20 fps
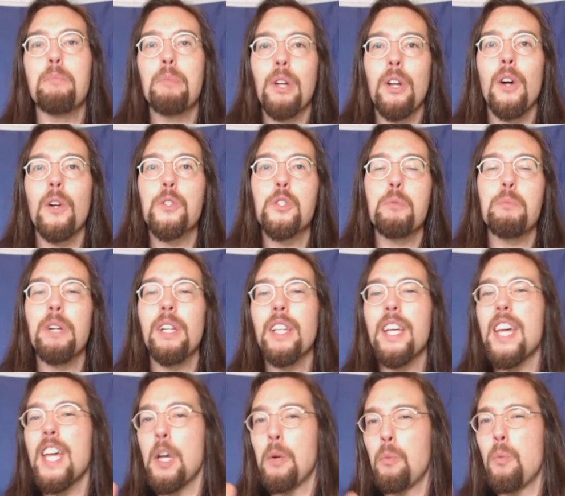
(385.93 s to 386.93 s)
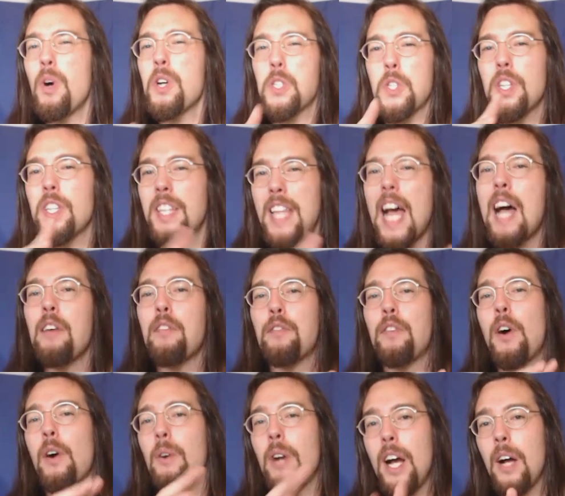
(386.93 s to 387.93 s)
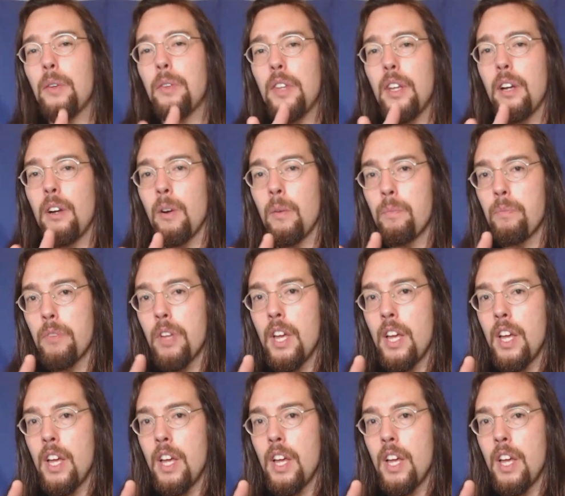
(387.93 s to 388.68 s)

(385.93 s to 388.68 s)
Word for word: but ultimately it wasn't that far out there.